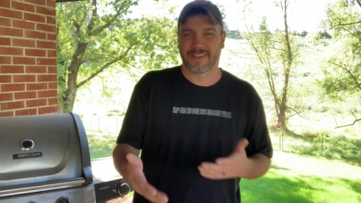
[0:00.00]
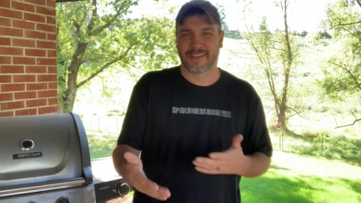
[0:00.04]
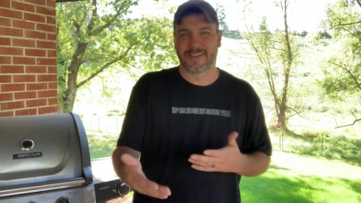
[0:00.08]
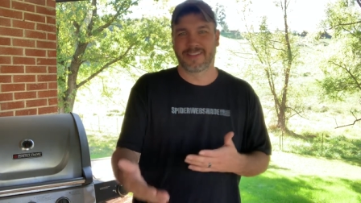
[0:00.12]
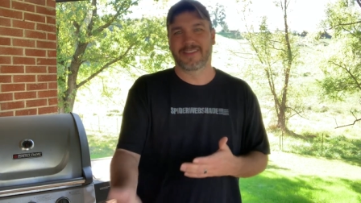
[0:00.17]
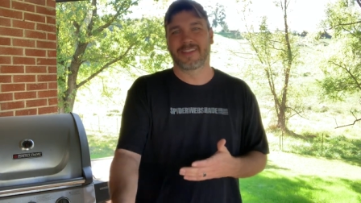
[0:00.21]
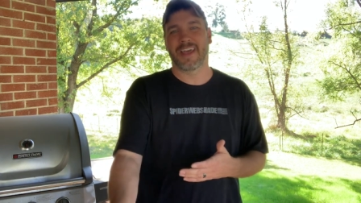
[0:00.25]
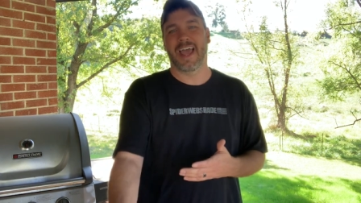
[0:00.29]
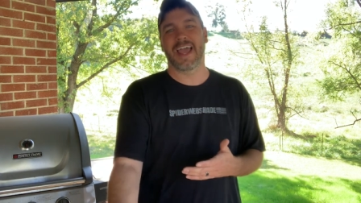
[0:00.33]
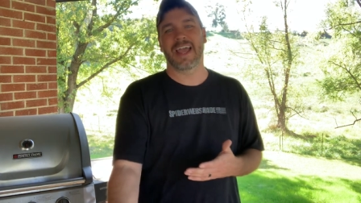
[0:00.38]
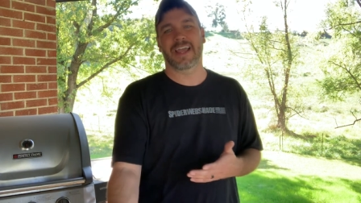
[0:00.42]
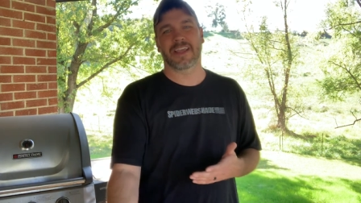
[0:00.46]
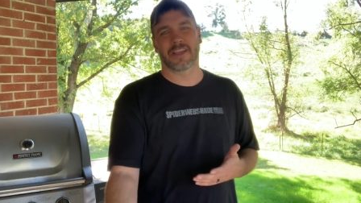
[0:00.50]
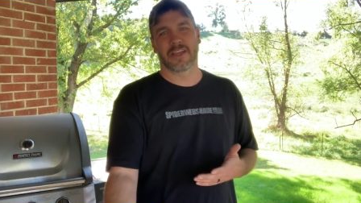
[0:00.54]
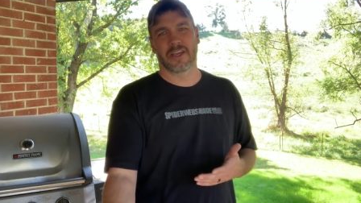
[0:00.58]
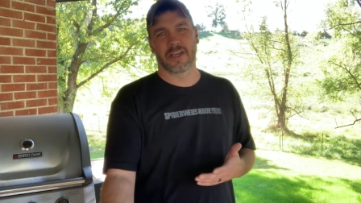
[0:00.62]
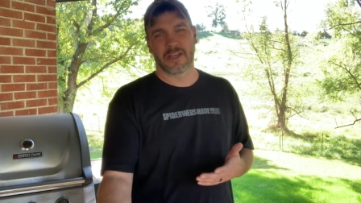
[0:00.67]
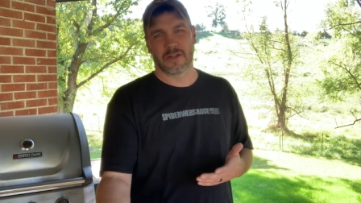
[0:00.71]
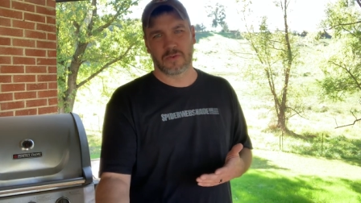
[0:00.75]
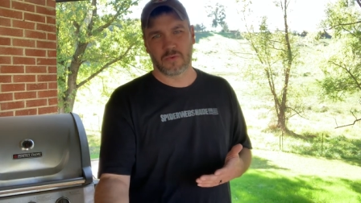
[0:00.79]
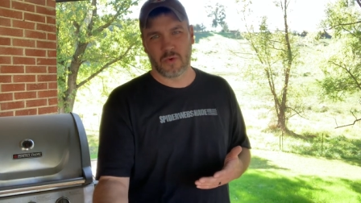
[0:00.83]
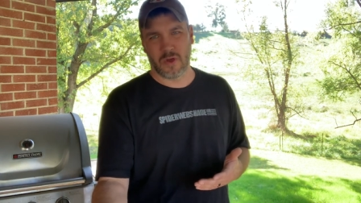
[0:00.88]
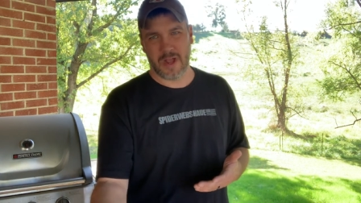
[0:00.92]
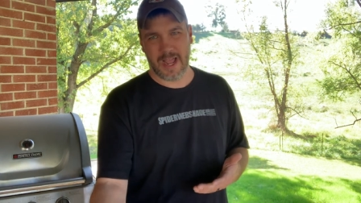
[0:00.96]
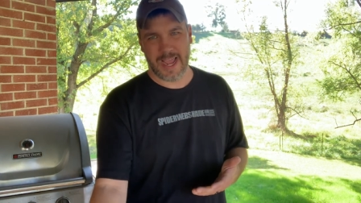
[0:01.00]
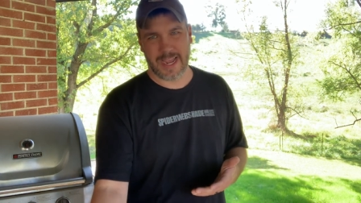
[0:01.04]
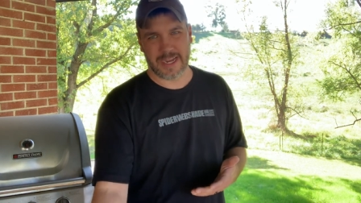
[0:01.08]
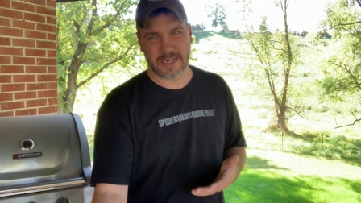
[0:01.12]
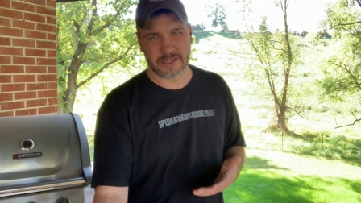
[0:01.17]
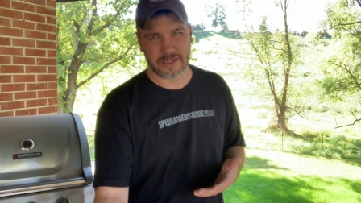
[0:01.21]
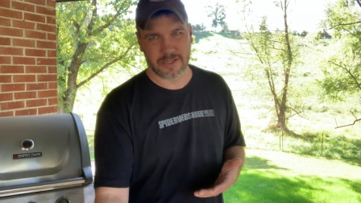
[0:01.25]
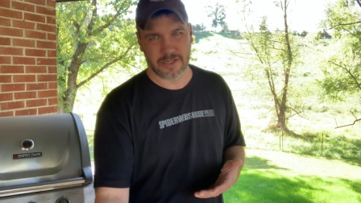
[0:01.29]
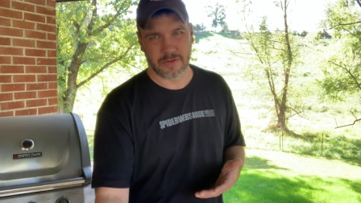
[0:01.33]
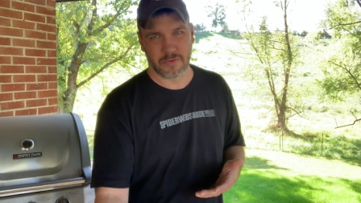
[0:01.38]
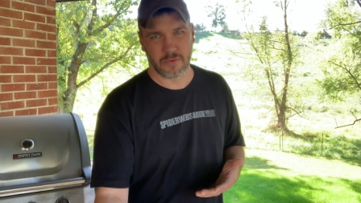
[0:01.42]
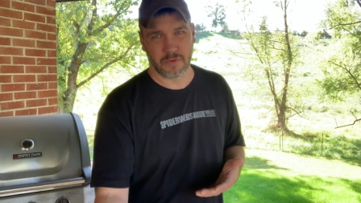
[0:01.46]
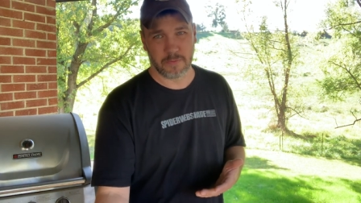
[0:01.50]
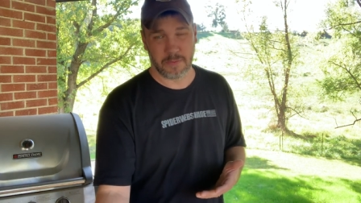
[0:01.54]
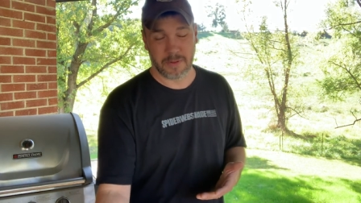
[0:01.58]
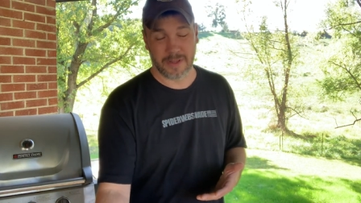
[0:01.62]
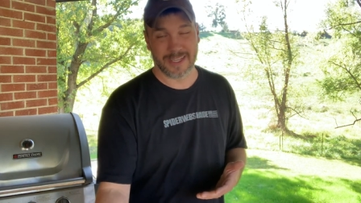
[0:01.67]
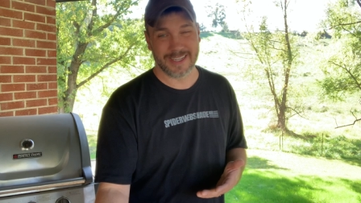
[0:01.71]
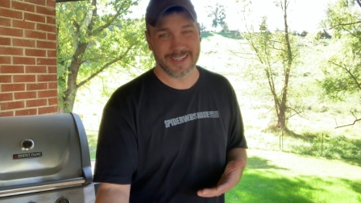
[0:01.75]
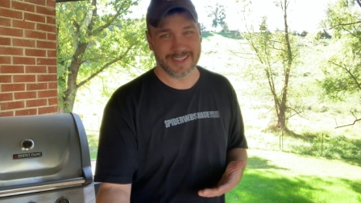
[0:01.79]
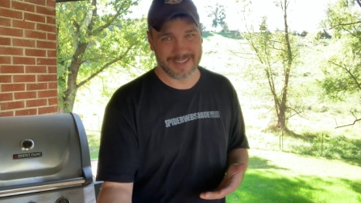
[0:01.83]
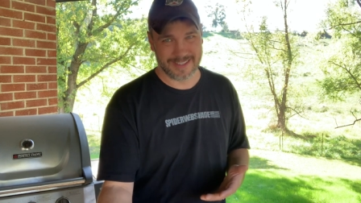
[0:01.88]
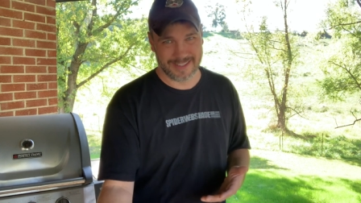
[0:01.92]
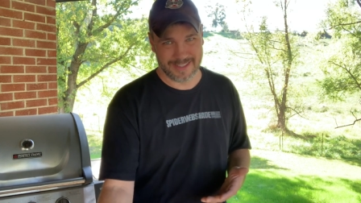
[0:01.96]
that gun will actually
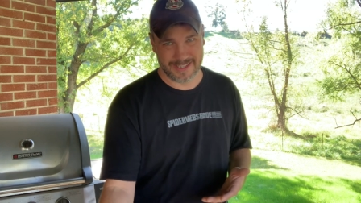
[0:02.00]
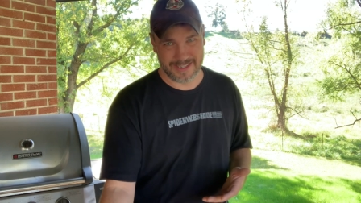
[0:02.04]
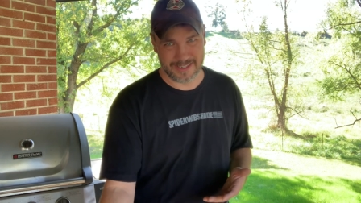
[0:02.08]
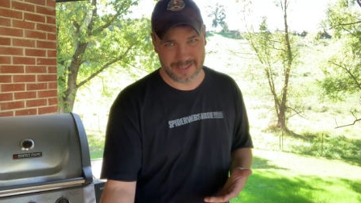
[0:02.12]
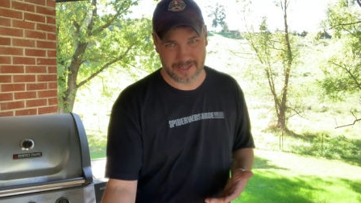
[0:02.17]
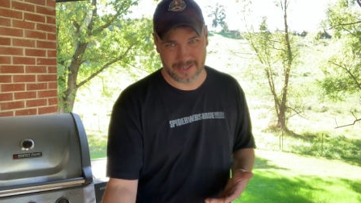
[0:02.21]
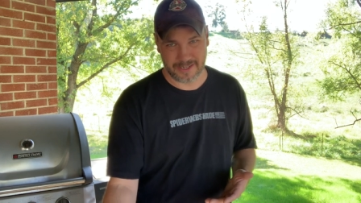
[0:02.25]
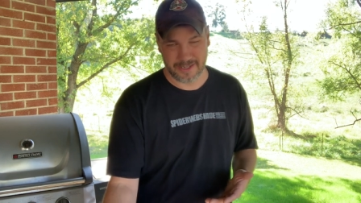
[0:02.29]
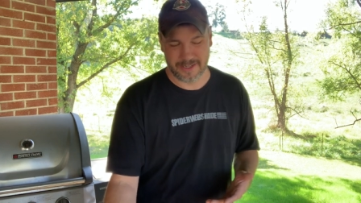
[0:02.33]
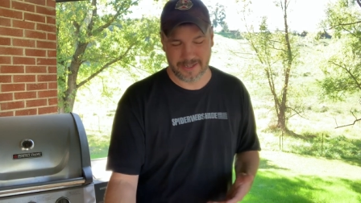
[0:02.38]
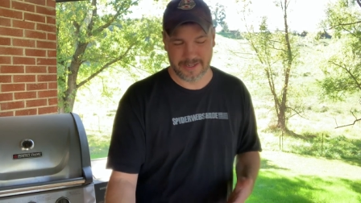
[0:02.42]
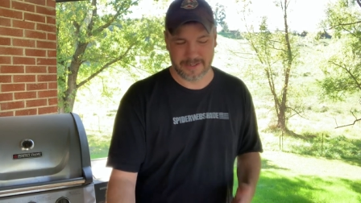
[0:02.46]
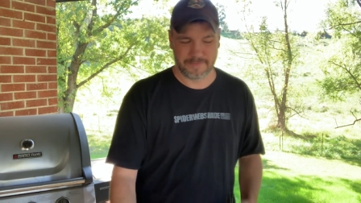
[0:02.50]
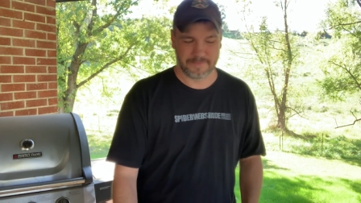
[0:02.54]
replace this gun.